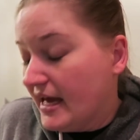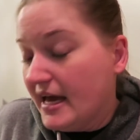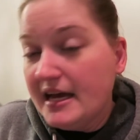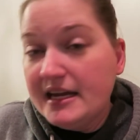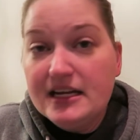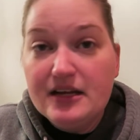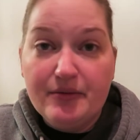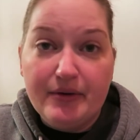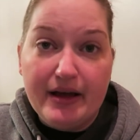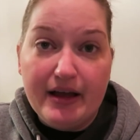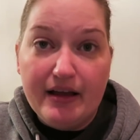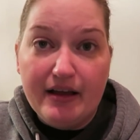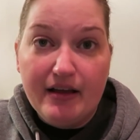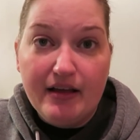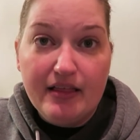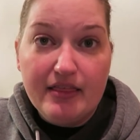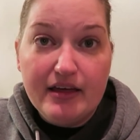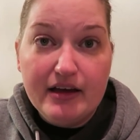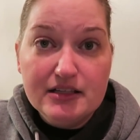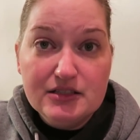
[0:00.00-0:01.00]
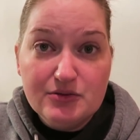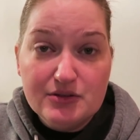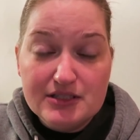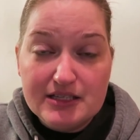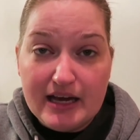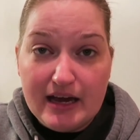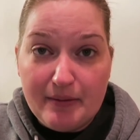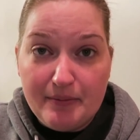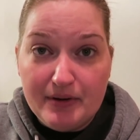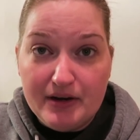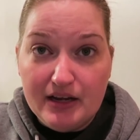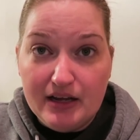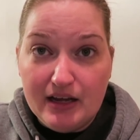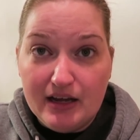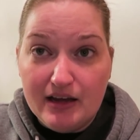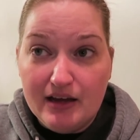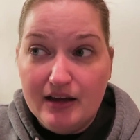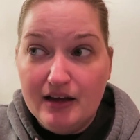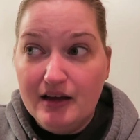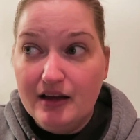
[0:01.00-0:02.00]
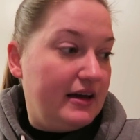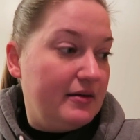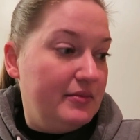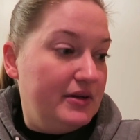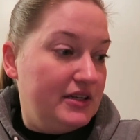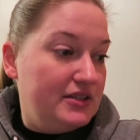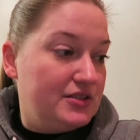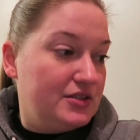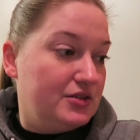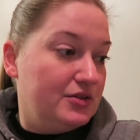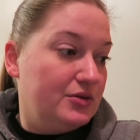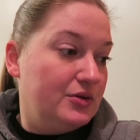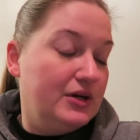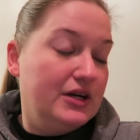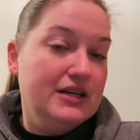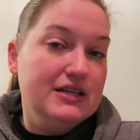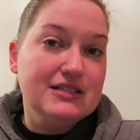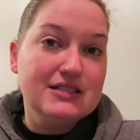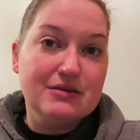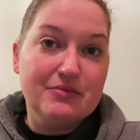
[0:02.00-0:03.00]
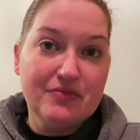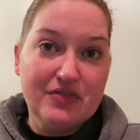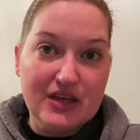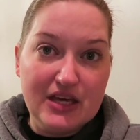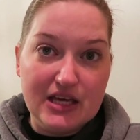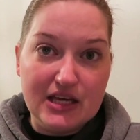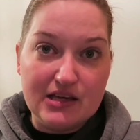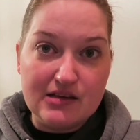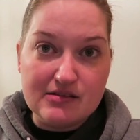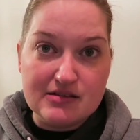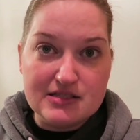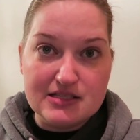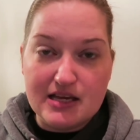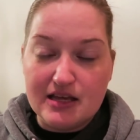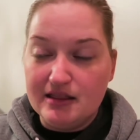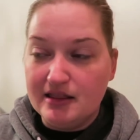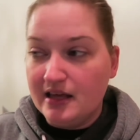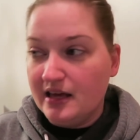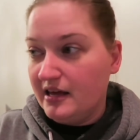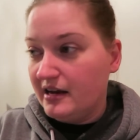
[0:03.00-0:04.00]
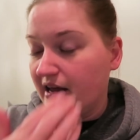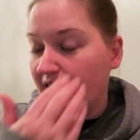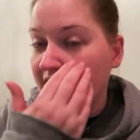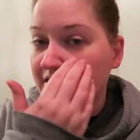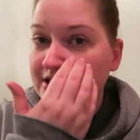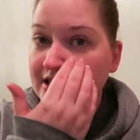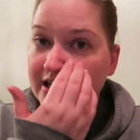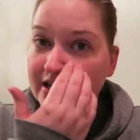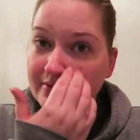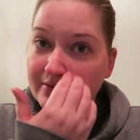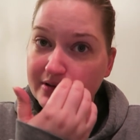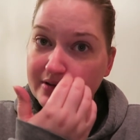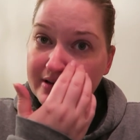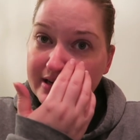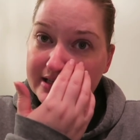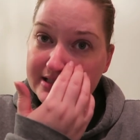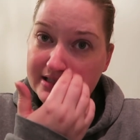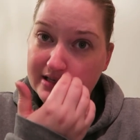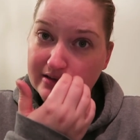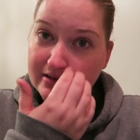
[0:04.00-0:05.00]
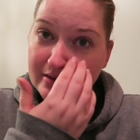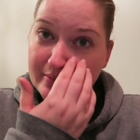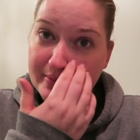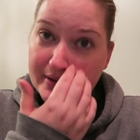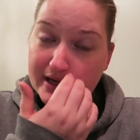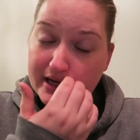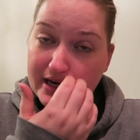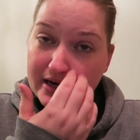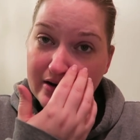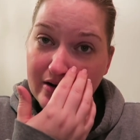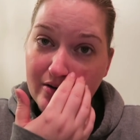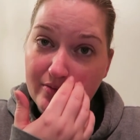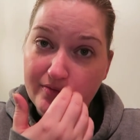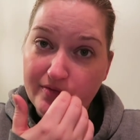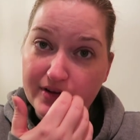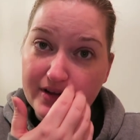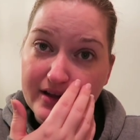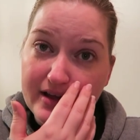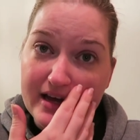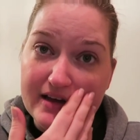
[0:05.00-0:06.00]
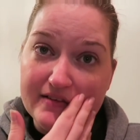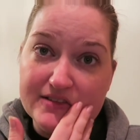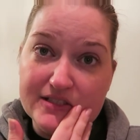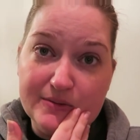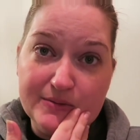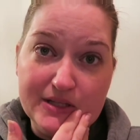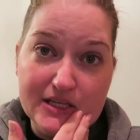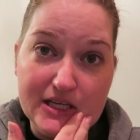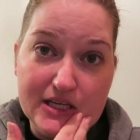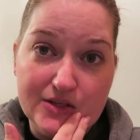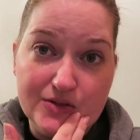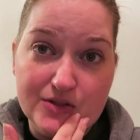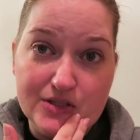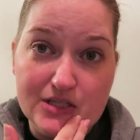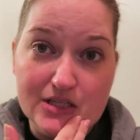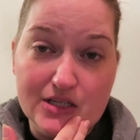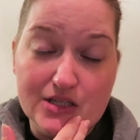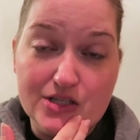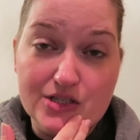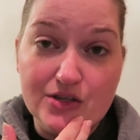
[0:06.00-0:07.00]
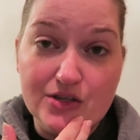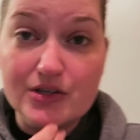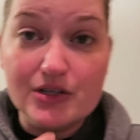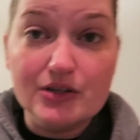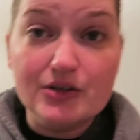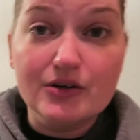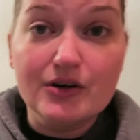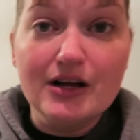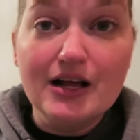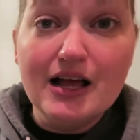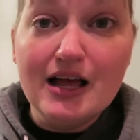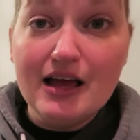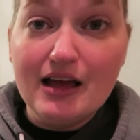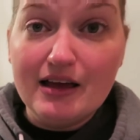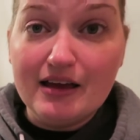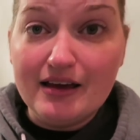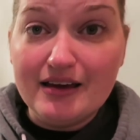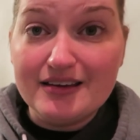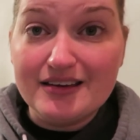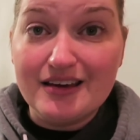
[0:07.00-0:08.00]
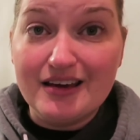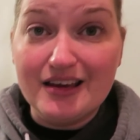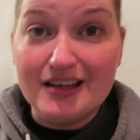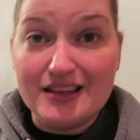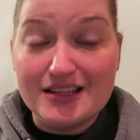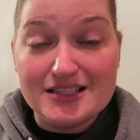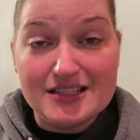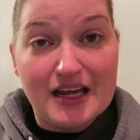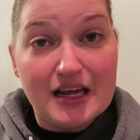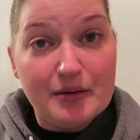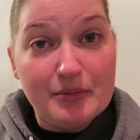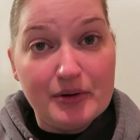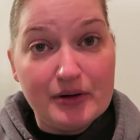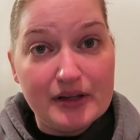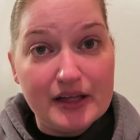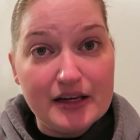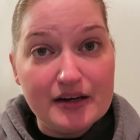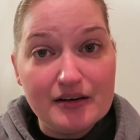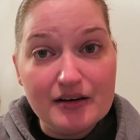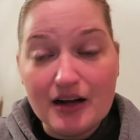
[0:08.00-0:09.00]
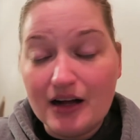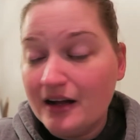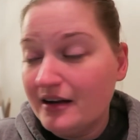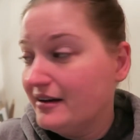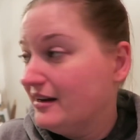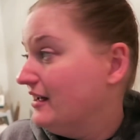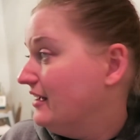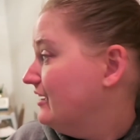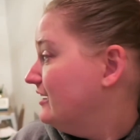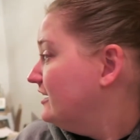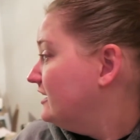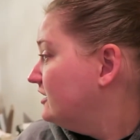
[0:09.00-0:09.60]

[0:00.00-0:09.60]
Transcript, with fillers: Anyway, that's what's happening. I'm gonna do some things and then I'll check in with you guys in a little bit and hopefully I'll have something interesting to you, AKA the table later on.